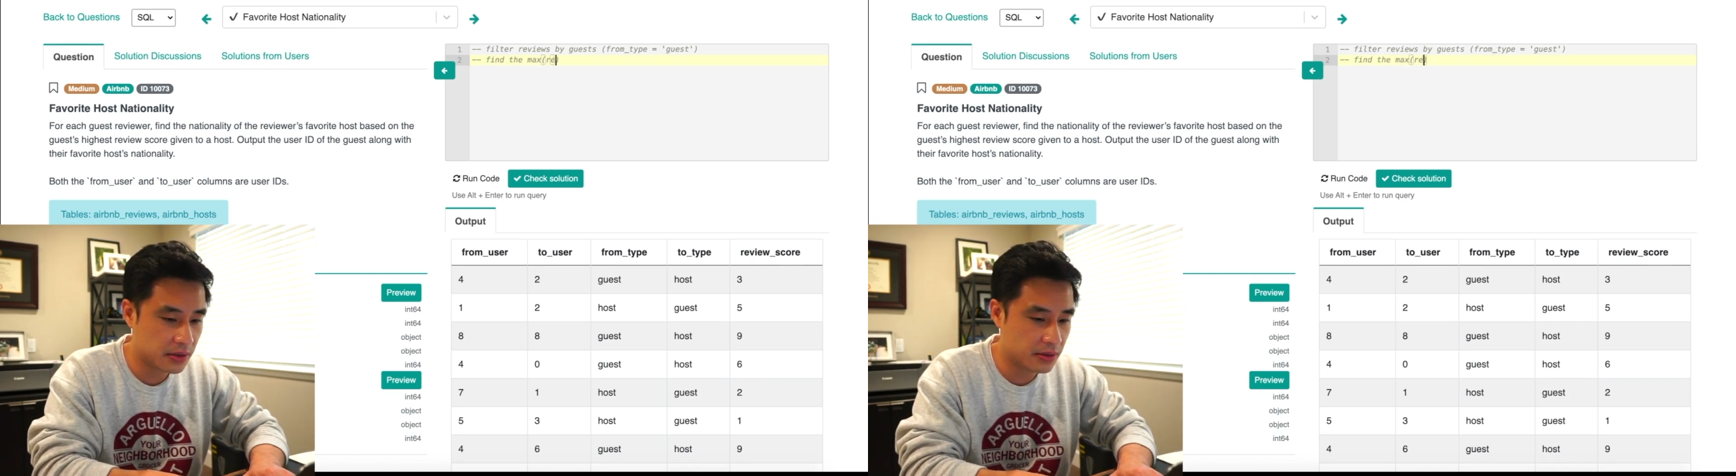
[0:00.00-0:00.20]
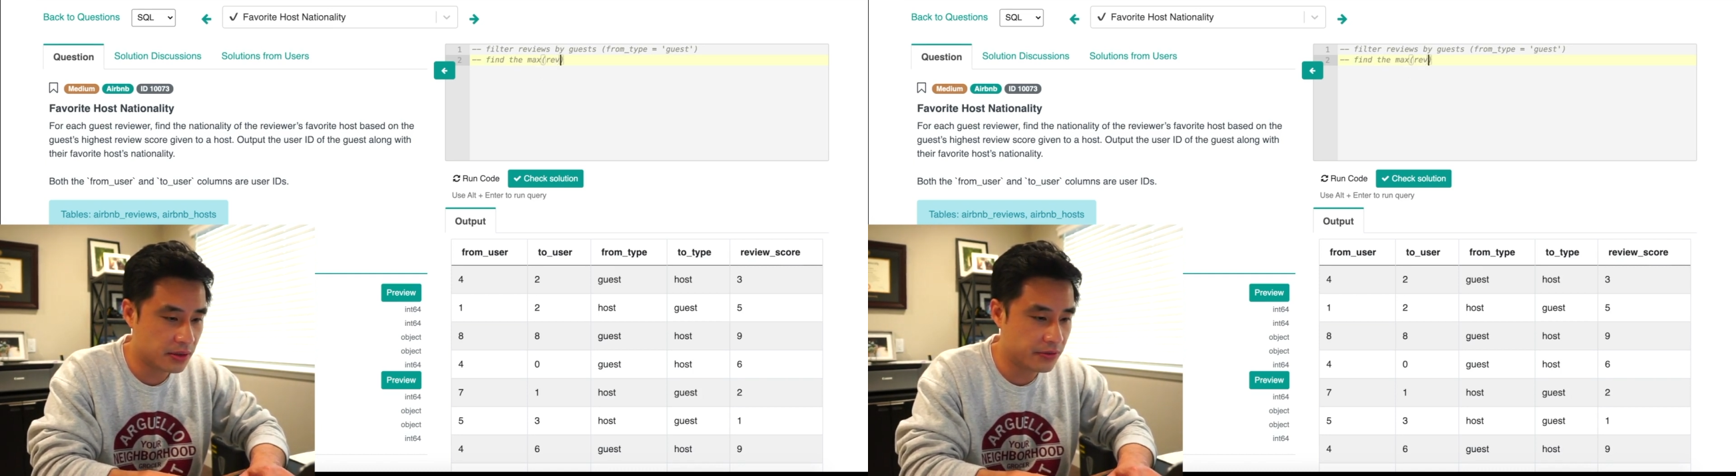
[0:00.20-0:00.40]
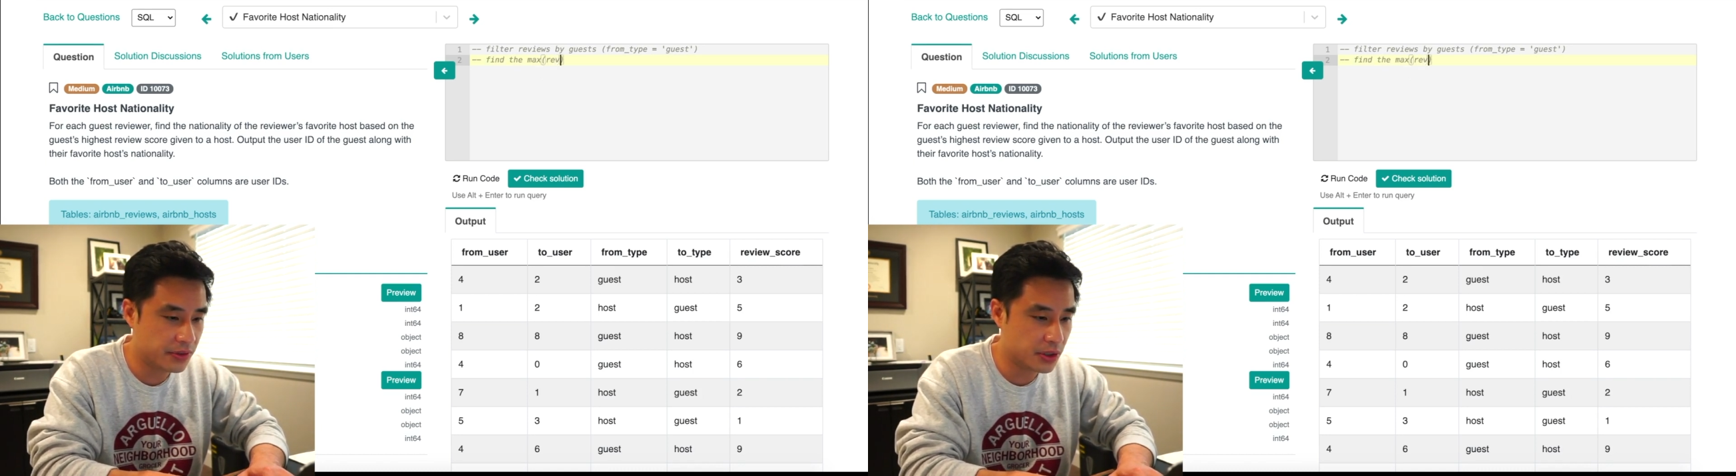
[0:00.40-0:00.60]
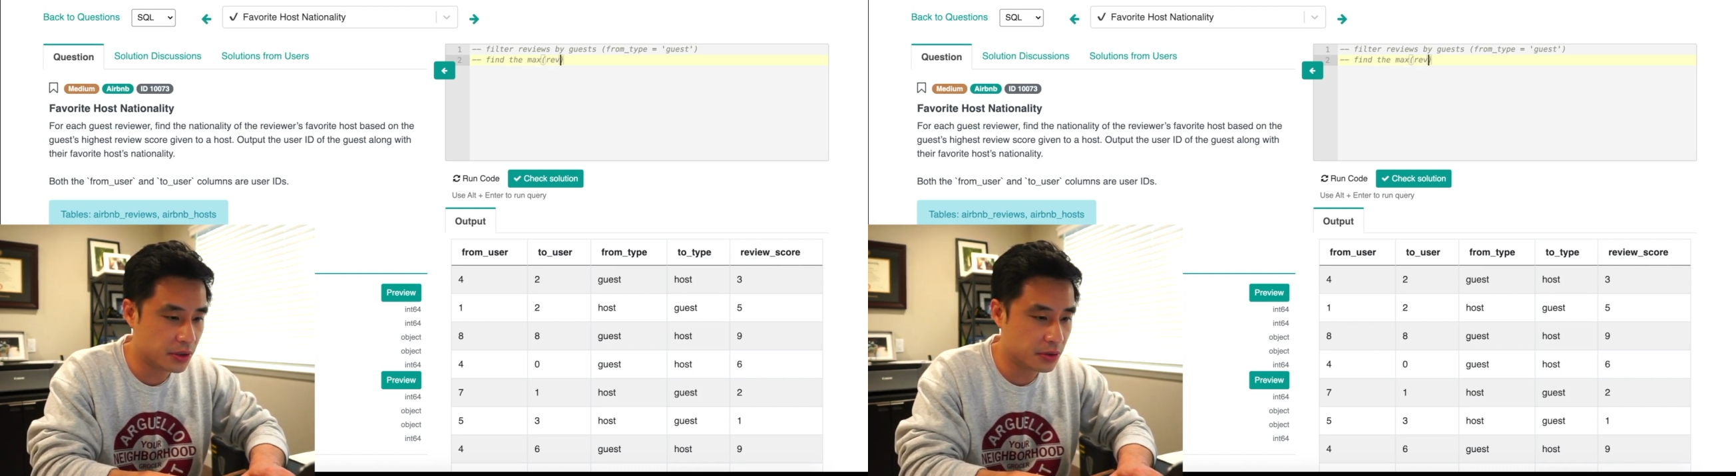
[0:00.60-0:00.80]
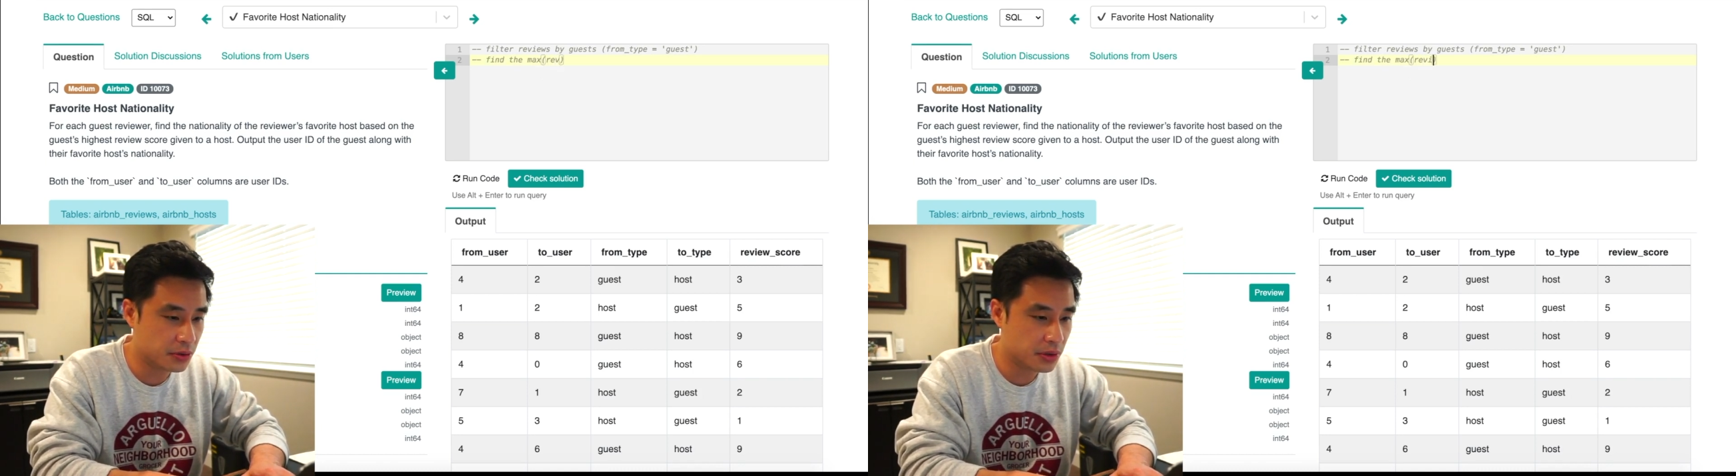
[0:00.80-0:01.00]

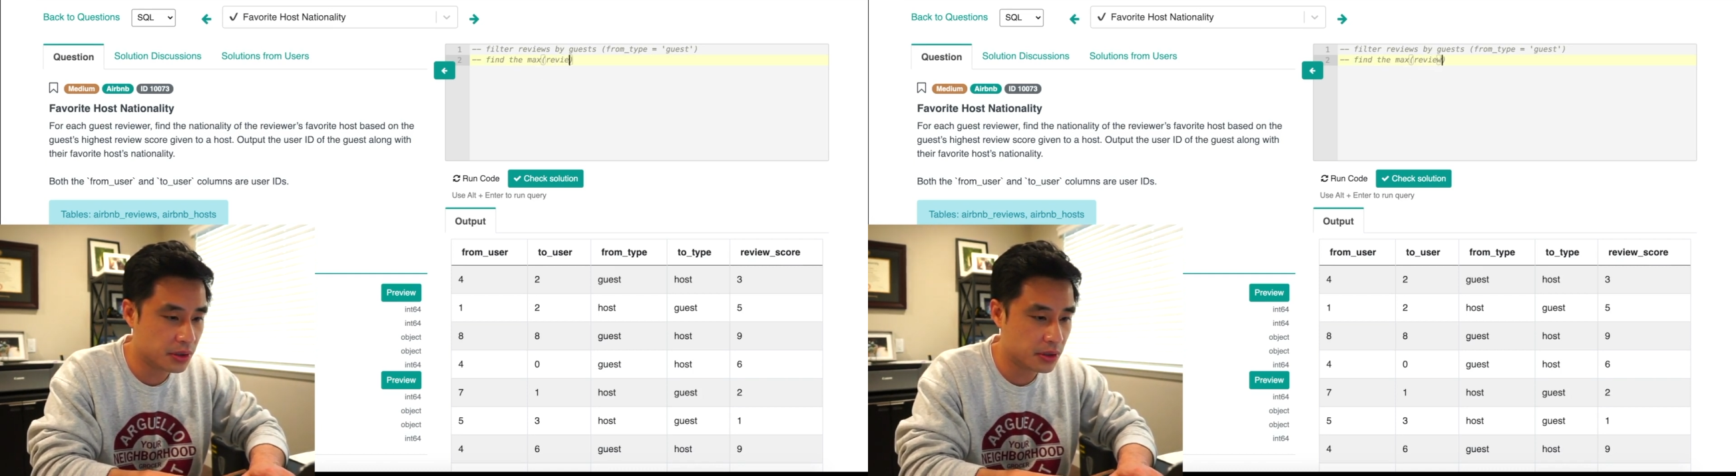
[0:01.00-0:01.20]
review